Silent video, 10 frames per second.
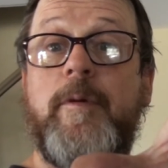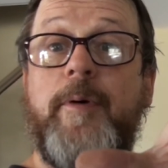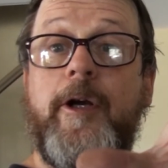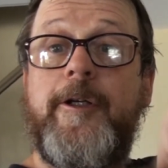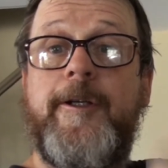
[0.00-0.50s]

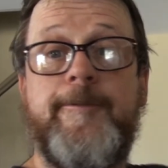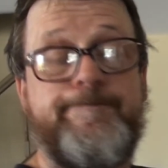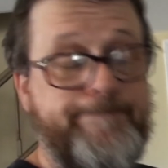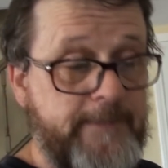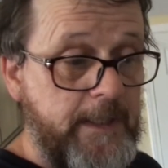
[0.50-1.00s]
apart.
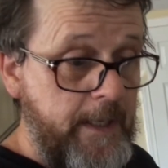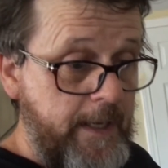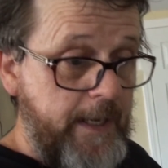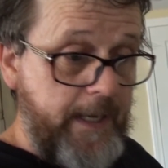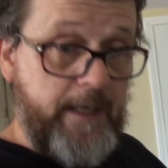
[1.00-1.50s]

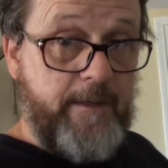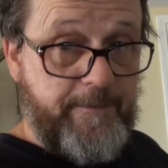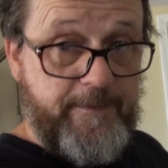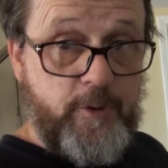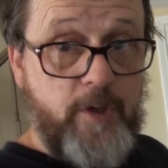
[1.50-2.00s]
And
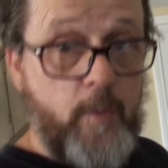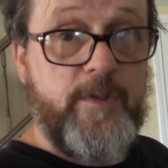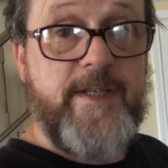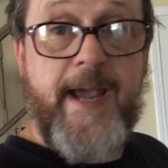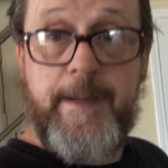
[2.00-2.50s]
if you
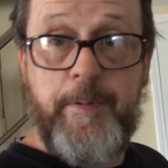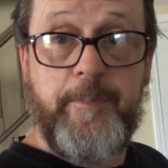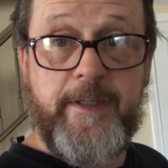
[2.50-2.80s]
don't tape them